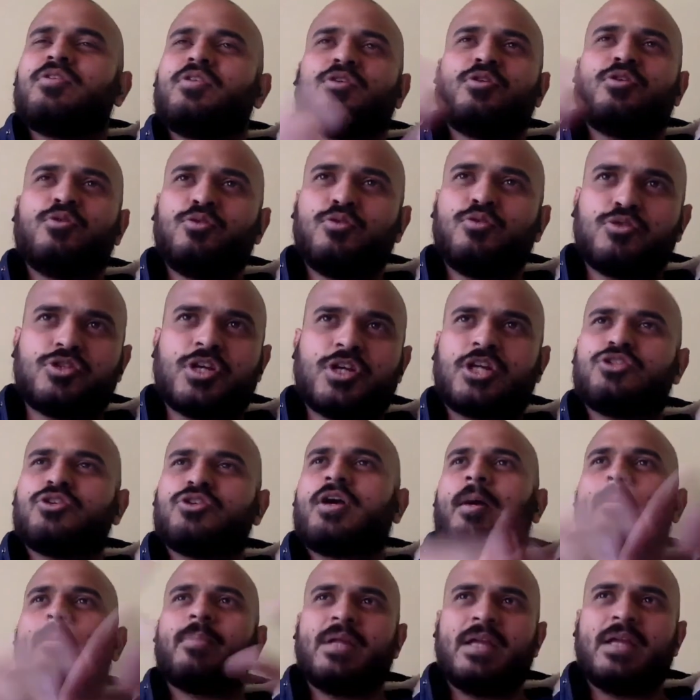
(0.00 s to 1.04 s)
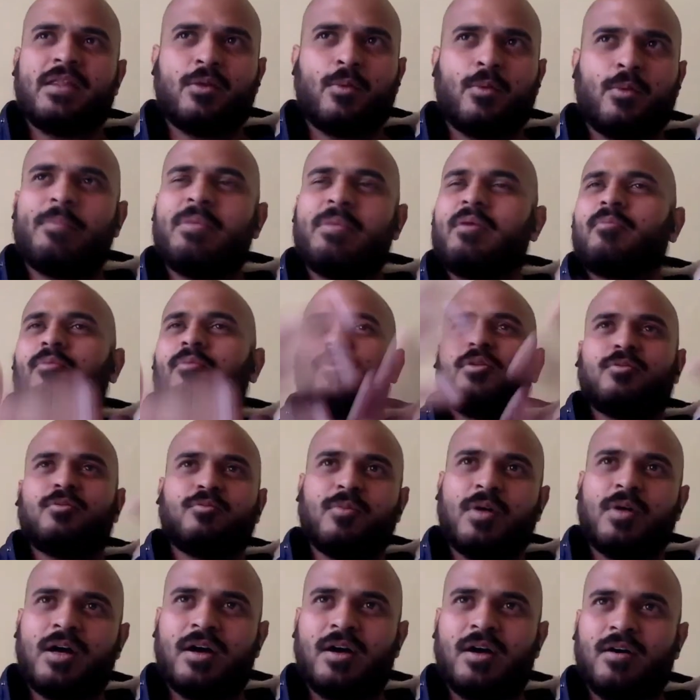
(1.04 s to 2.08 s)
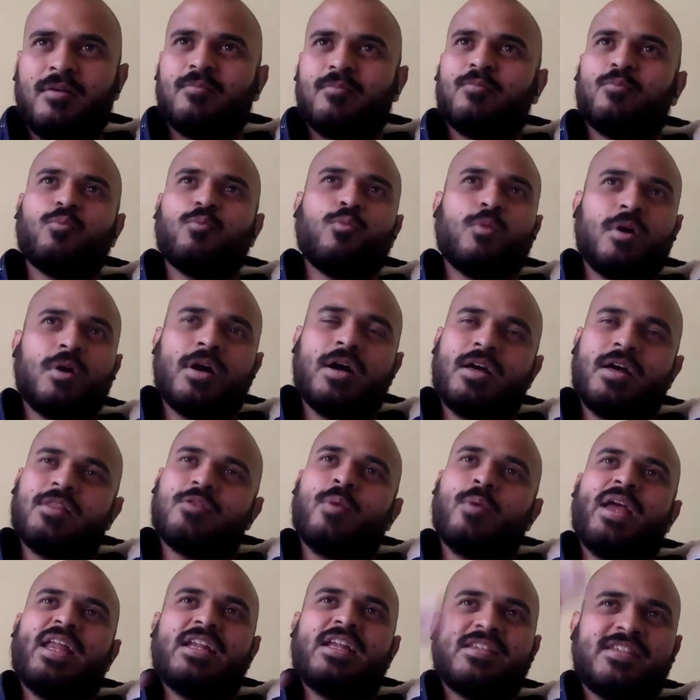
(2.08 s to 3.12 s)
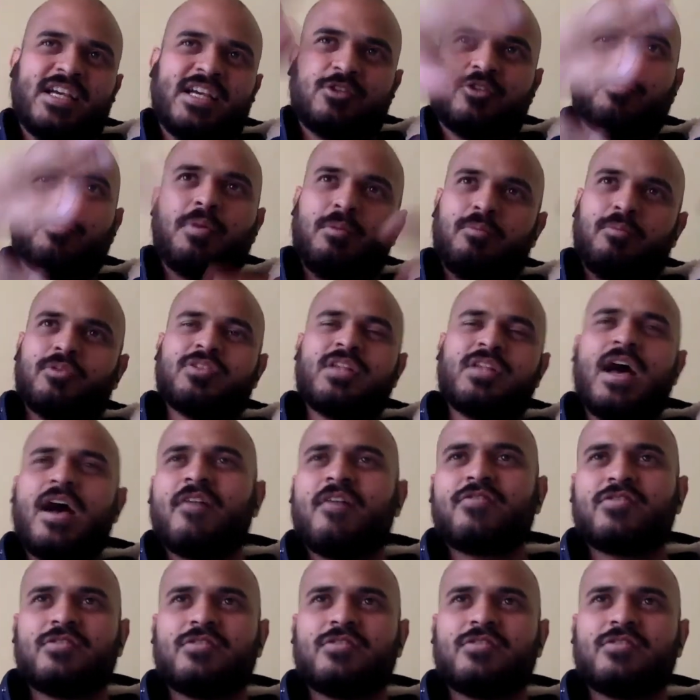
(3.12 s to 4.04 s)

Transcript: structure your company and the way people, the way it intersects with people's lives.